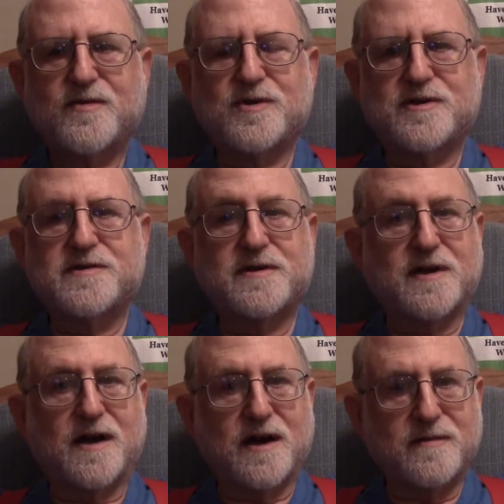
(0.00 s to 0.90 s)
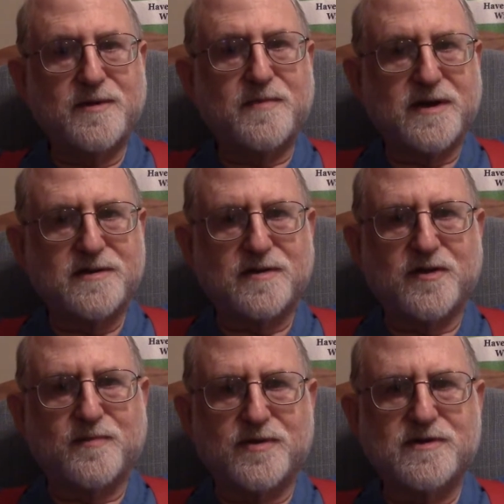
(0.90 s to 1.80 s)
which is an economy based
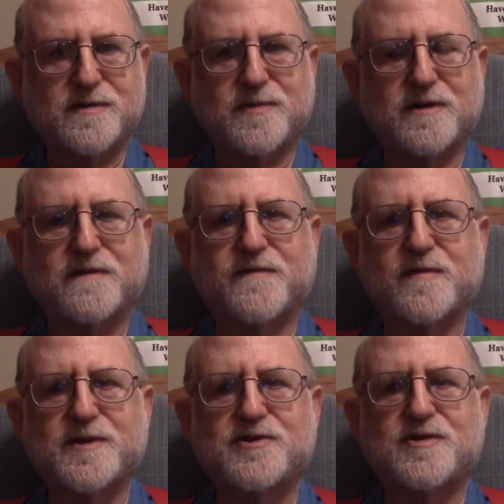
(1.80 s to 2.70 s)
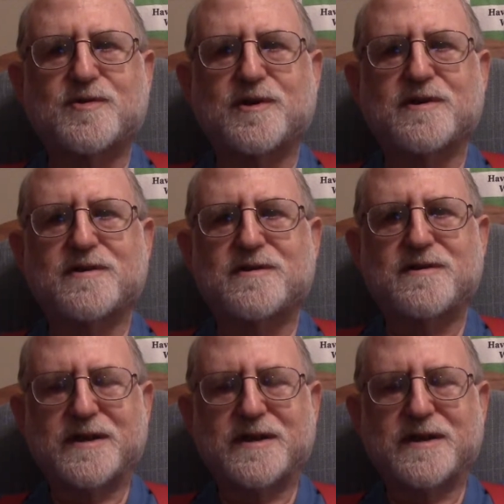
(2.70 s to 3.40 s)
on the principle of from each according